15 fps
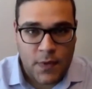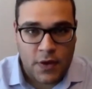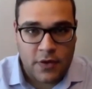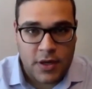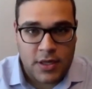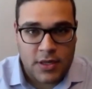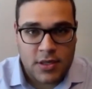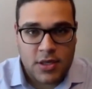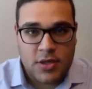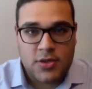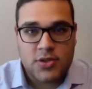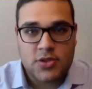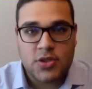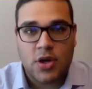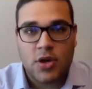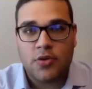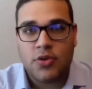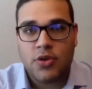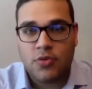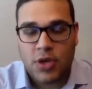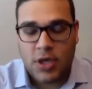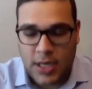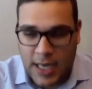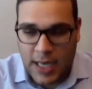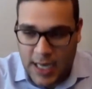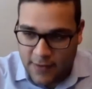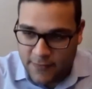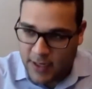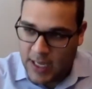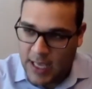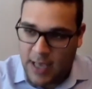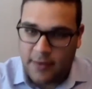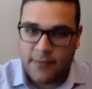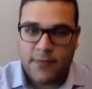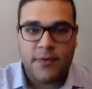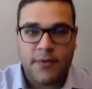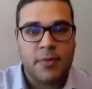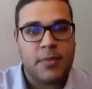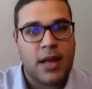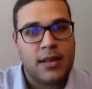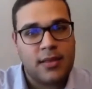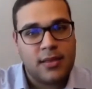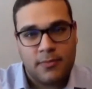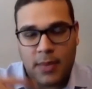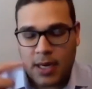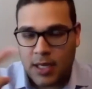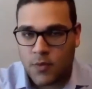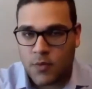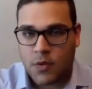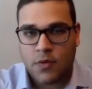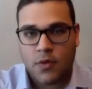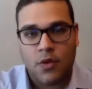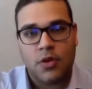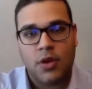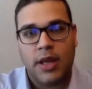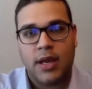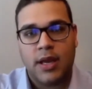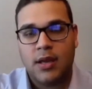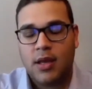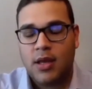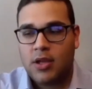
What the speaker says: All right. So you can have it every month, money will roll in.